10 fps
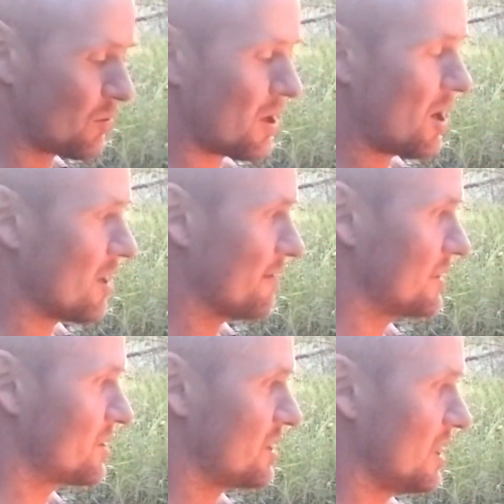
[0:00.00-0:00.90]
were
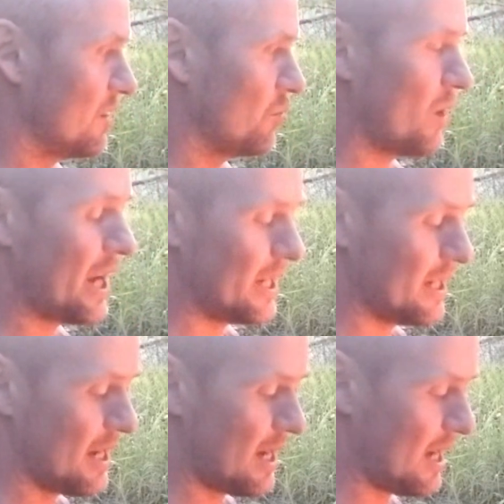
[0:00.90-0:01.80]
harvested when
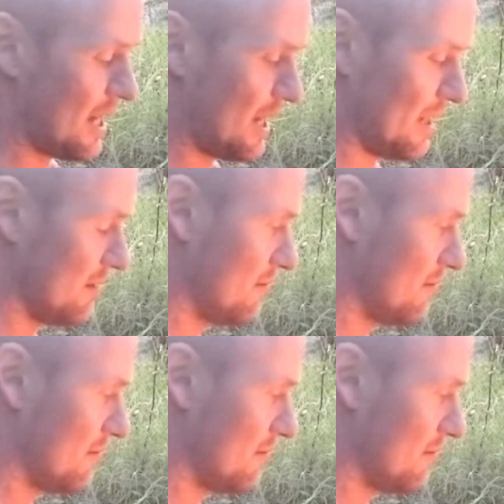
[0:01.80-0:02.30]
I